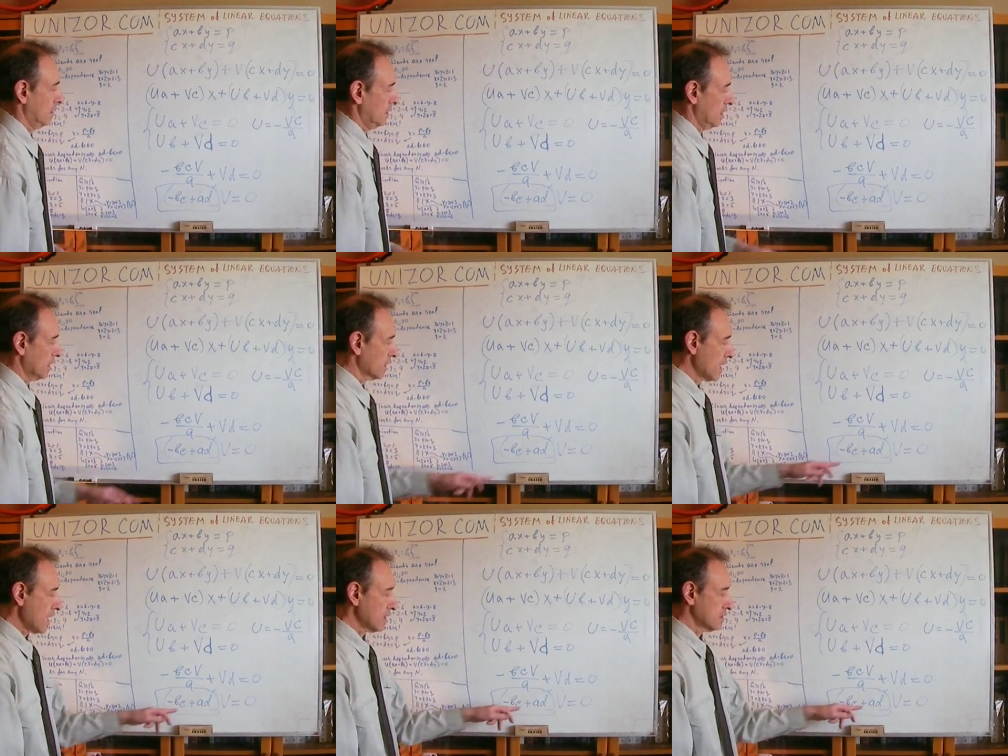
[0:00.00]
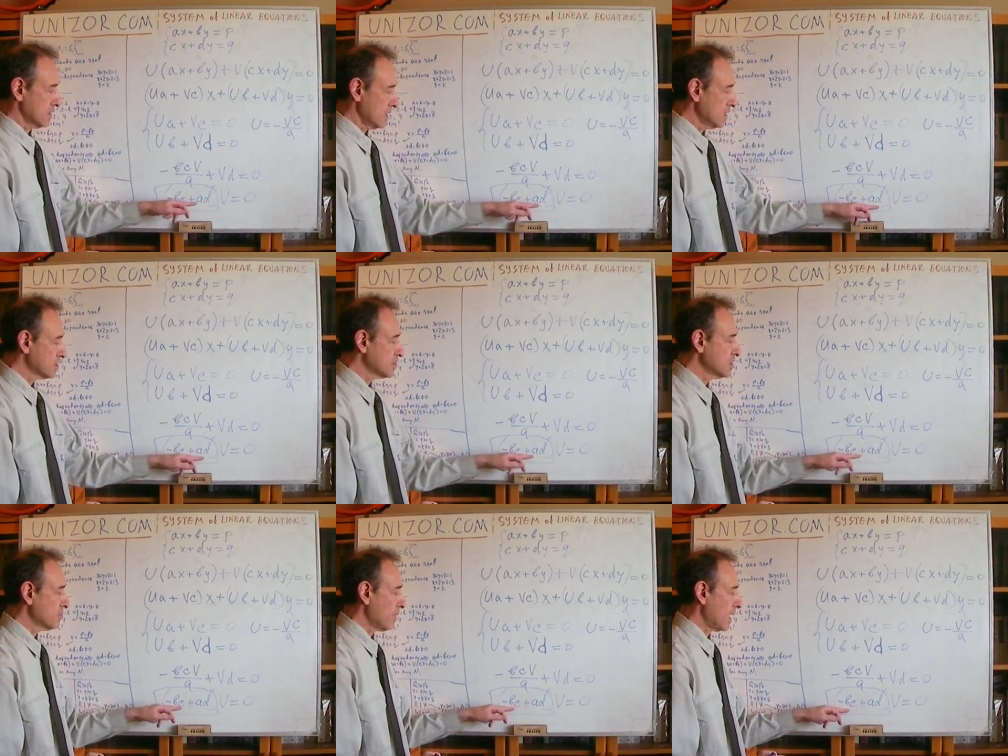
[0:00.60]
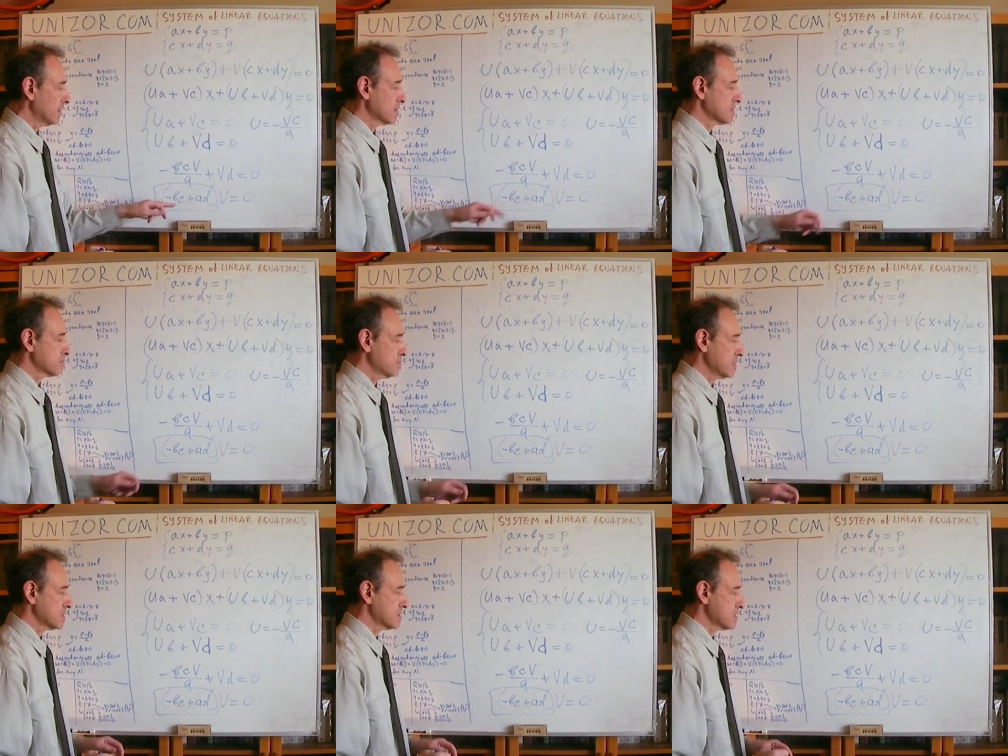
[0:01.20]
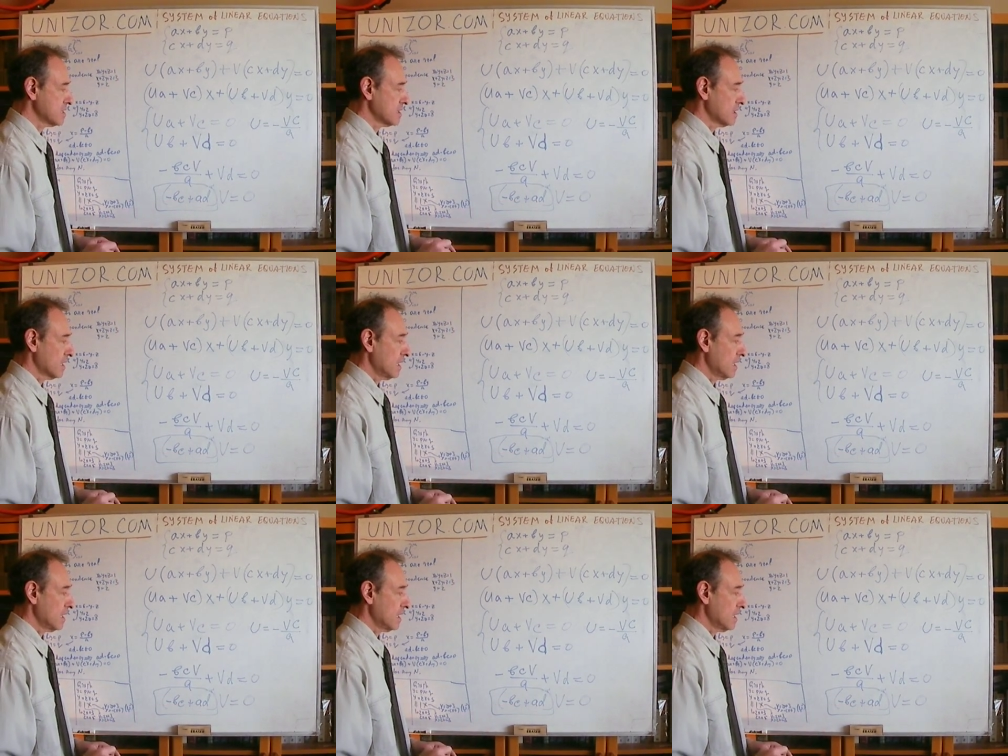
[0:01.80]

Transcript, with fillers: again, EG minus BC,